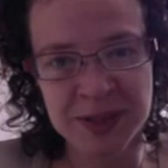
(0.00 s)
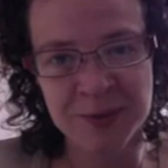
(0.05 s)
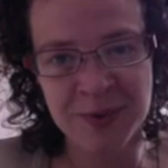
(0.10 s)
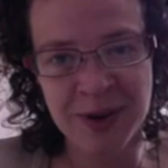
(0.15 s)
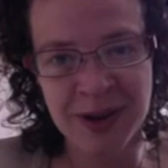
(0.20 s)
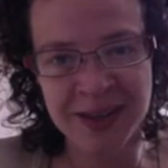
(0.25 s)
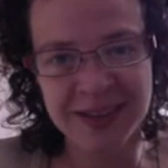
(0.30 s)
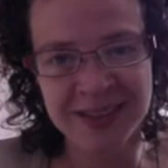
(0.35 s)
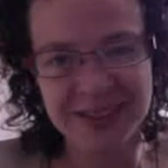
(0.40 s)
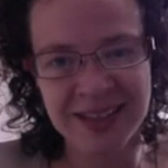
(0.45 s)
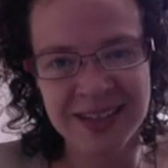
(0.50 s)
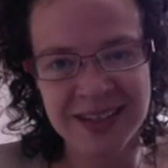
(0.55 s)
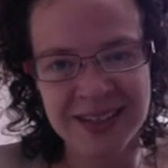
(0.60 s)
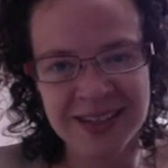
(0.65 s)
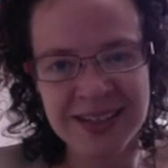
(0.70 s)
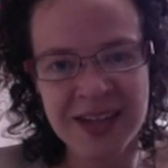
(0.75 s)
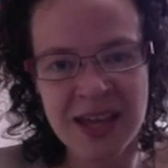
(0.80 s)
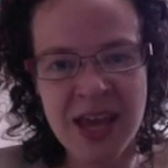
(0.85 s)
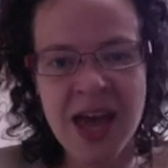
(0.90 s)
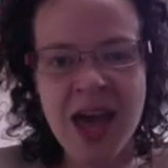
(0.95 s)
regulated,
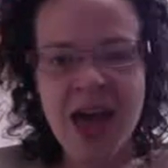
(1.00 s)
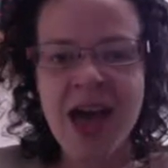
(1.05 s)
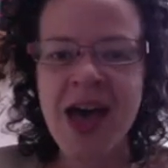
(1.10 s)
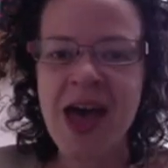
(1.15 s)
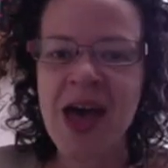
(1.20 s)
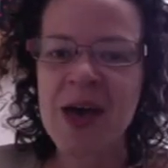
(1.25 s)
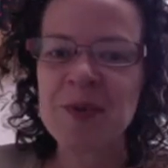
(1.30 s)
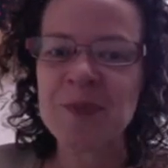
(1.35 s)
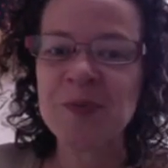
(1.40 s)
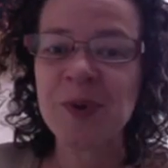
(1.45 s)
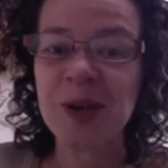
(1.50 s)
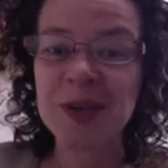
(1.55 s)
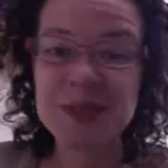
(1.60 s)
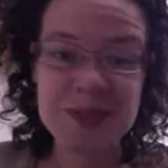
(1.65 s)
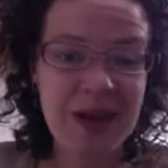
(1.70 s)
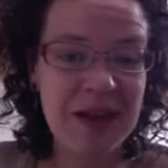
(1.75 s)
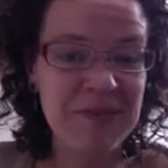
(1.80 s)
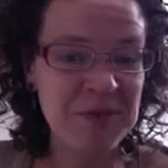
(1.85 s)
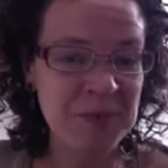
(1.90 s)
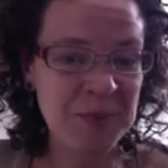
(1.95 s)
we also
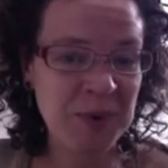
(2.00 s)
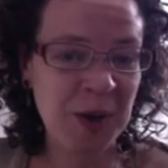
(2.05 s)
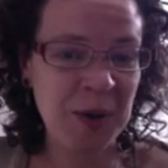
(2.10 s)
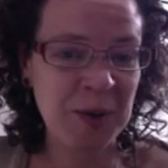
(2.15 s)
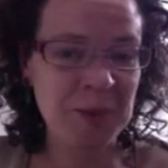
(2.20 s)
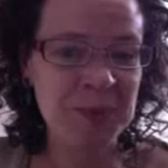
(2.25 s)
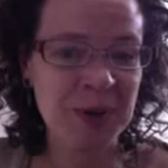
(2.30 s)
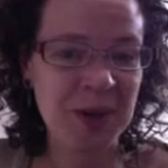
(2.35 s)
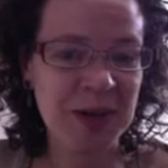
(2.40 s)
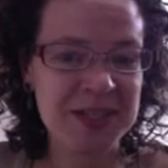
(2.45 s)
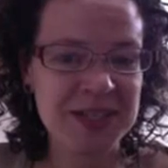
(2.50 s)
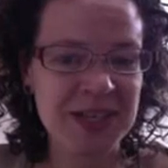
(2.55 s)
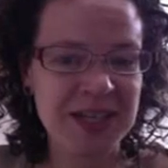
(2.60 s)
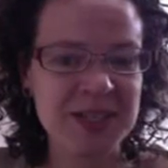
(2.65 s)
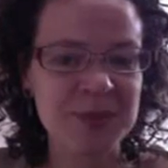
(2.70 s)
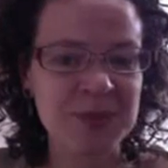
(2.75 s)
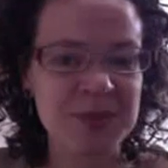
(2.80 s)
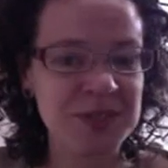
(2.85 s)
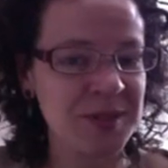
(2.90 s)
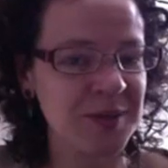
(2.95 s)
have a broader project
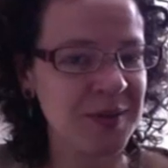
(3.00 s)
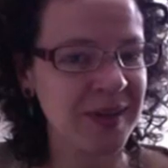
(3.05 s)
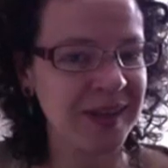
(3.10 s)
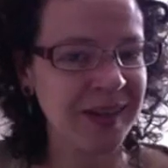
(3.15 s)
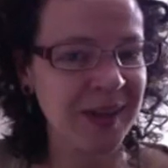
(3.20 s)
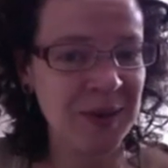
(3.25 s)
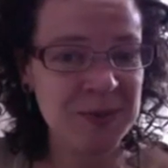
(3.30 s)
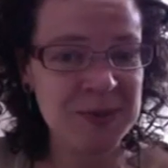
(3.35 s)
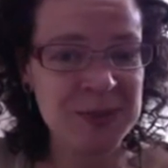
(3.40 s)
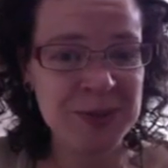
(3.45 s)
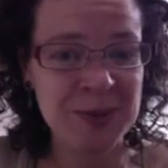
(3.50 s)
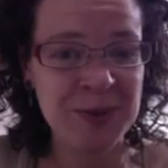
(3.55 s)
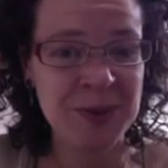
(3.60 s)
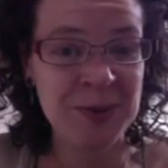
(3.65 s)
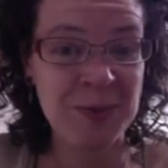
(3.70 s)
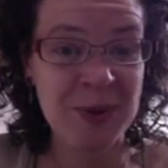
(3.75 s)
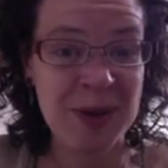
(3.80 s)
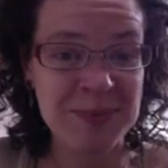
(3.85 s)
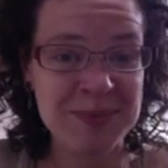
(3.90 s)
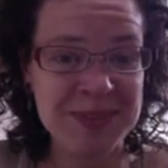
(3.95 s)
which you can go to the
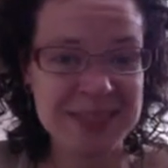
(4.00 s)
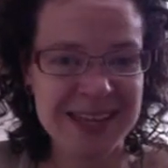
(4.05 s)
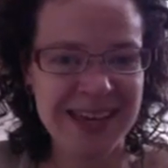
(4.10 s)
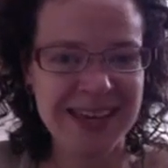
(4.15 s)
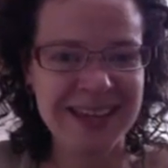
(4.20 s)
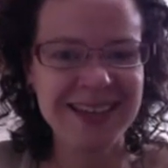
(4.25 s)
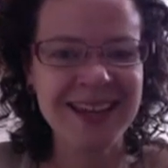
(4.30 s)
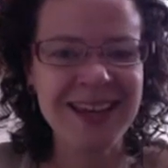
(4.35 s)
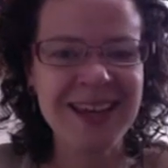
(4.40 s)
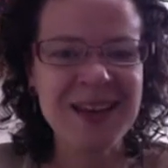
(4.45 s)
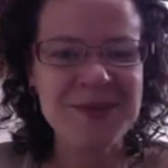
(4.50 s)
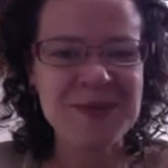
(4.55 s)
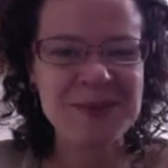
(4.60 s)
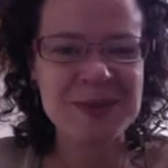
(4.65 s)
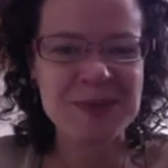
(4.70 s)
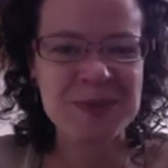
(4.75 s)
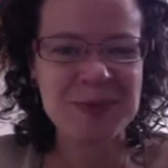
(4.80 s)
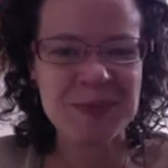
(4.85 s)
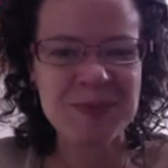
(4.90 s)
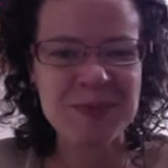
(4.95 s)
website, which
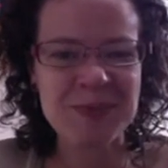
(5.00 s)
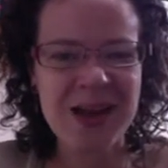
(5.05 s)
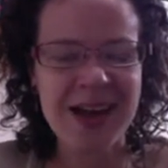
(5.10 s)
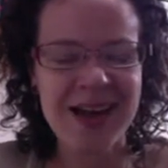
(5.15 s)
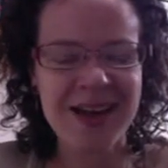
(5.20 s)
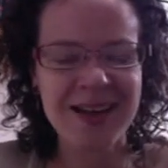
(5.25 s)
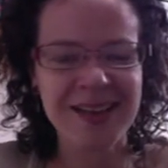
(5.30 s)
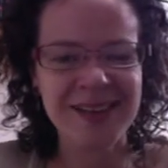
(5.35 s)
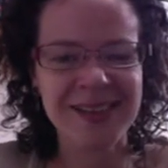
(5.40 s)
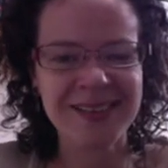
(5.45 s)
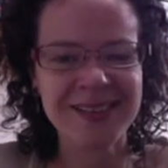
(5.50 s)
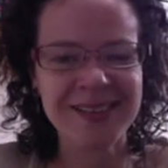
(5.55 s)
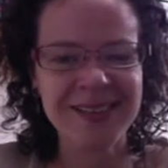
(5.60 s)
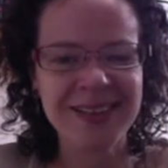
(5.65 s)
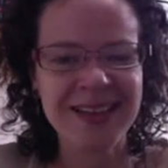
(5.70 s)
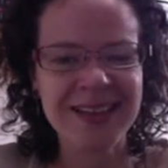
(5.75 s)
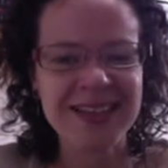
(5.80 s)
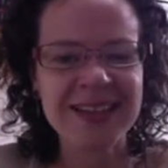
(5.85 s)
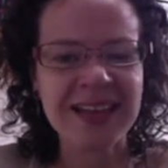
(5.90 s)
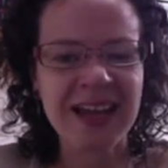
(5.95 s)
will
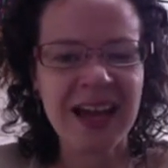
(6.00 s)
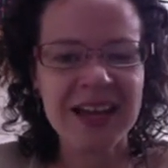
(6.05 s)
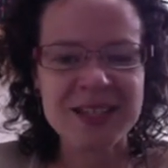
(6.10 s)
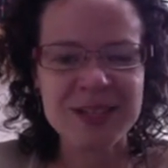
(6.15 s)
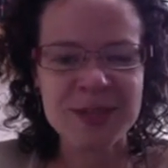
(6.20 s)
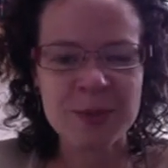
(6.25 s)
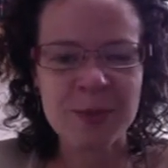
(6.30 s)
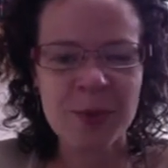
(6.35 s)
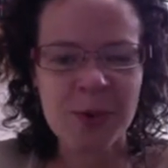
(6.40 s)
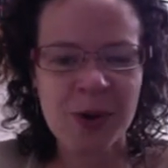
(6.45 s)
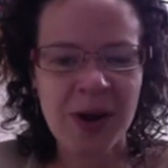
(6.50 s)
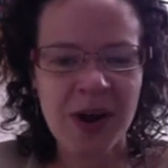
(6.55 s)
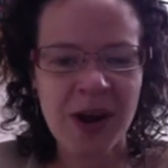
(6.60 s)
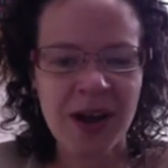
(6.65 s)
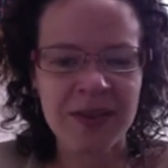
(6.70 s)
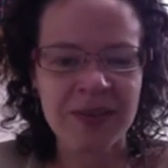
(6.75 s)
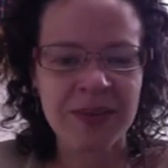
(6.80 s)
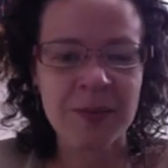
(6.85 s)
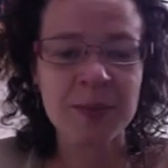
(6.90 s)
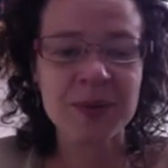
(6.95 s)
guide you more
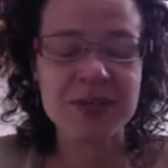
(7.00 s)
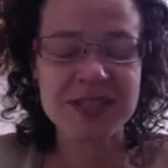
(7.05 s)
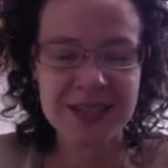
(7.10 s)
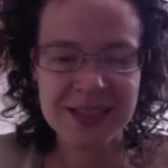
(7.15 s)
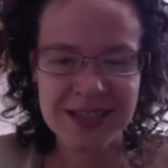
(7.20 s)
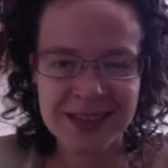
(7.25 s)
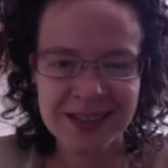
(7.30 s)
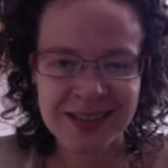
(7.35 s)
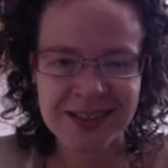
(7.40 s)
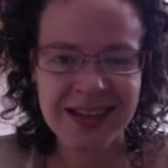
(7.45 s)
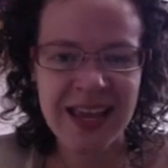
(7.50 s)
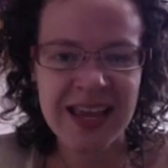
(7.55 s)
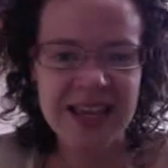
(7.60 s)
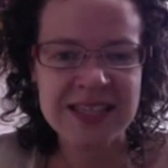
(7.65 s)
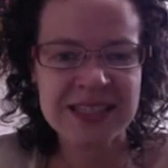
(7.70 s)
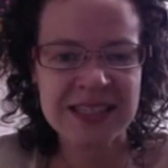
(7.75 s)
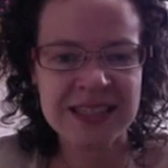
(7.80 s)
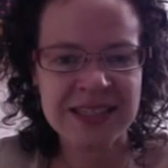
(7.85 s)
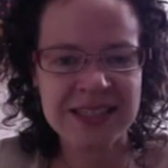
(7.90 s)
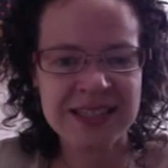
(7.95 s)
on the particular case
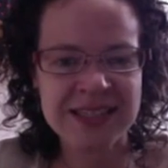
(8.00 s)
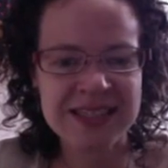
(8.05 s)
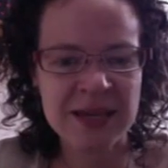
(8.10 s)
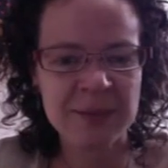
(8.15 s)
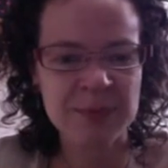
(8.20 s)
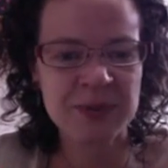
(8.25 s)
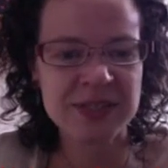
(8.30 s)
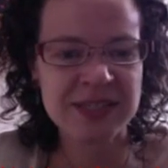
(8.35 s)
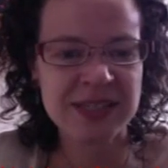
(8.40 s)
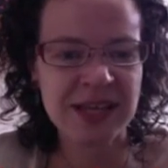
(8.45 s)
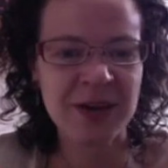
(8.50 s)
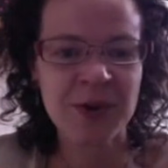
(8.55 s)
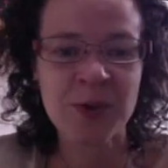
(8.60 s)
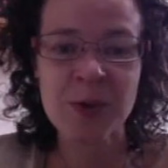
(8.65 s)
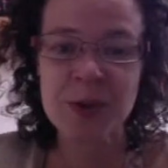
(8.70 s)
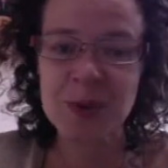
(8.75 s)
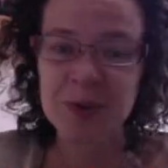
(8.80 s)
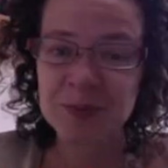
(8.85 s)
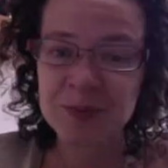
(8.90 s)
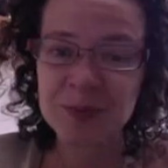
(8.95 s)
and the examples there,
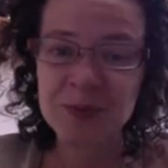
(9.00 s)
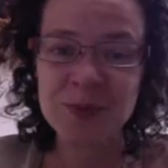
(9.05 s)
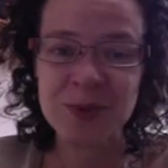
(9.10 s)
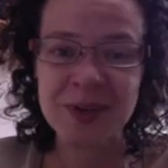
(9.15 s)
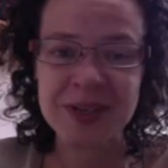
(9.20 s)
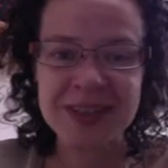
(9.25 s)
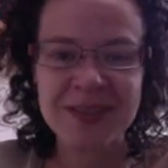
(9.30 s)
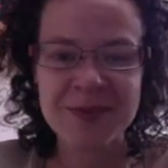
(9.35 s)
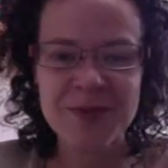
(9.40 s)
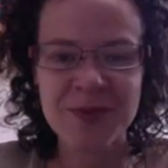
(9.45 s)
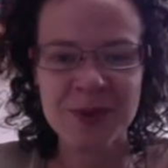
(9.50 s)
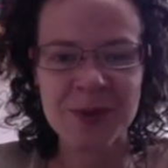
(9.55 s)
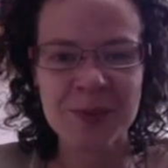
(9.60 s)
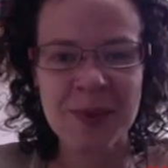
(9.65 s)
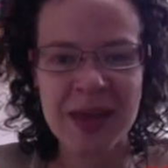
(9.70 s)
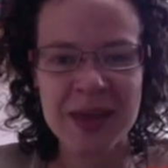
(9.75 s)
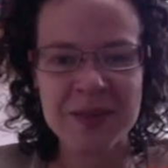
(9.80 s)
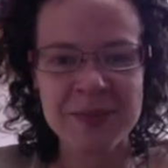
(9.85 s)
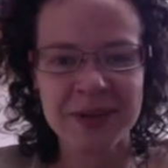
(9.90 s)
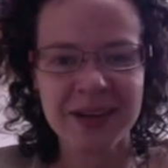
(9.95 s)
or read the full
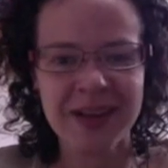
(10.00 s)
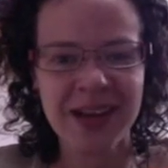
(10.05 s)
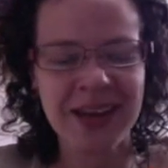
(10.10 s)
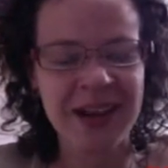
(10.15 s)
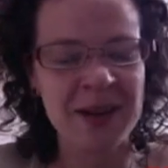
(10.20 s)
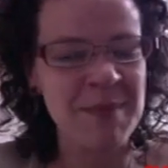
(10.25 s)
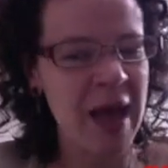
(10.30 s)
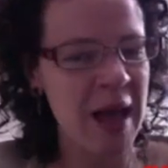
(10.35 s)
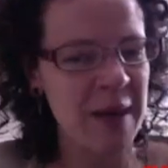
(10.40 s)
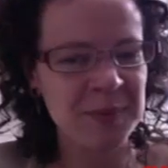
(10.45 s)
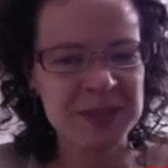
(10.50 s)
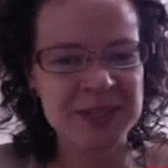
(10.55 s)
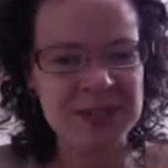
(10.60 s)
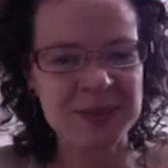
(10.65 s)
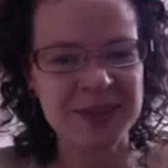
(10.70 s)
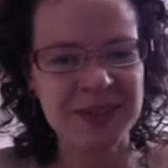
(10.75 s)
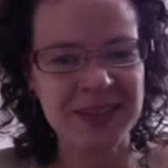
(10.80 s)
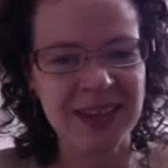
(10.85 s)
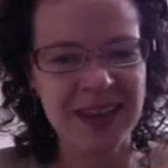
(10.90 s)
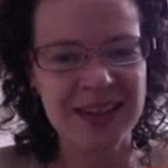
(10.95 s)
paper, and I'm happy to
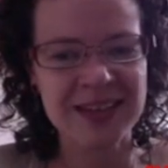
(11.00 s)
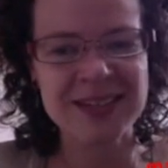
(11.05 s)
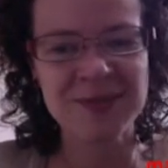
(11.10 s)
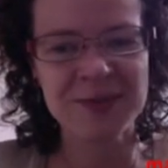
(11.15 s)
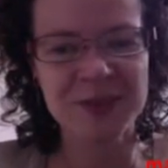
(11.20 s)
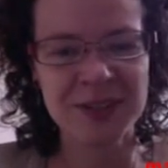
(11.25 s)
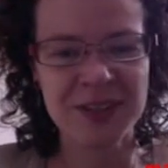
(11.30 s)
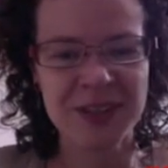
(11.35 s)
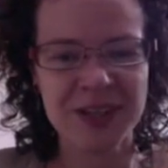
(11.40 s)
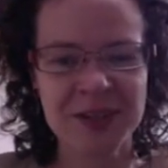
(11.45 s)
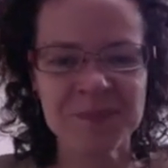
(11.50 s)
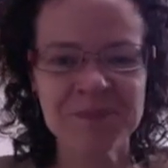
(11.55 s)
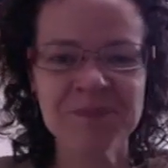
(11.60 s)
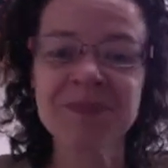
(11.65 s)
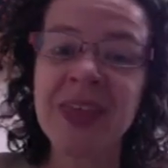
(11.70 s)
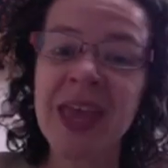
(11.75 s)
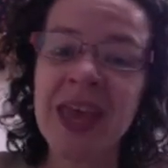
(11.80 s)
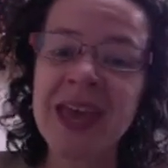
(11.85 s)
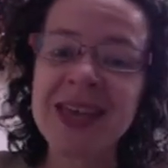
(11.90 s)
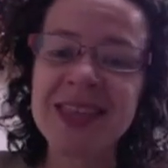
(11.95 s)
engage further.
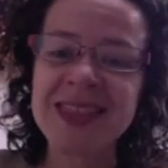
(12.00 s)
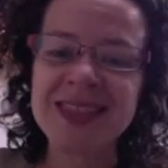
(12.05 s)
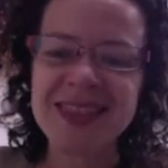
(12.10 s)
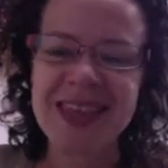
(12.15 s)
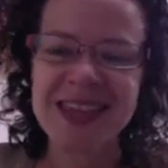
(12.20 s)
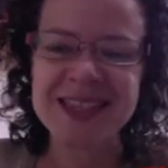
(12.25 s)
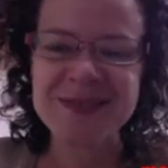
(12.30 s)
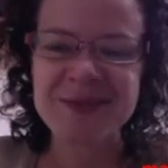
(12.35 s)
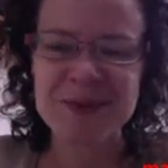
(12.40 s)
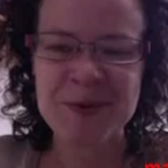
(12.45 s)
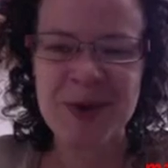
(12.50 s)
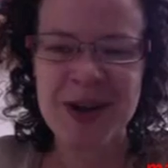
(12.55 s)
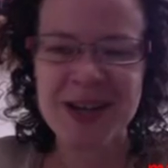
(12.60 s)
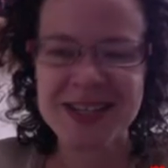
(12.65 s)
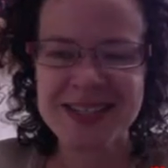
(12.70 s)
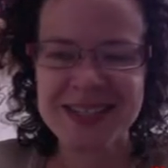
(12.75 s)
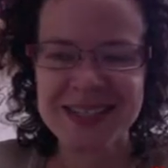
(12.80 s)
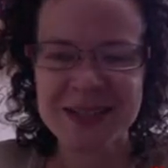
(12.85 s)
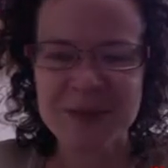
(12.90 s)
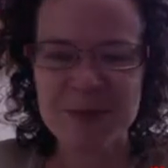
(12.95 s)
Thanks for
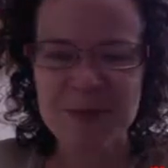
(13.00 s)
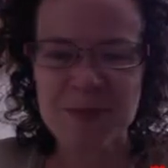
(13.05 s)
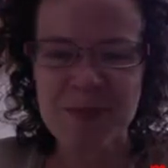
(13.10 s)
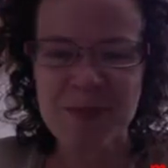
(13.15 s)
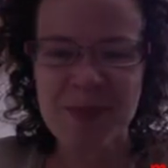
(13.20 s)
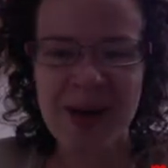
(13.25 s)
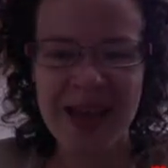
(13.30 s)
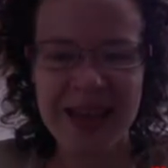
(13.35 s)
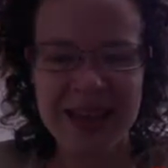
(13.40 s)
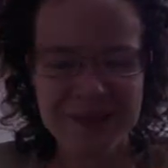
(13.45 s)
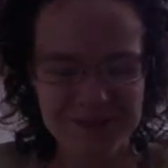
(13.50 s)
watching. Bye.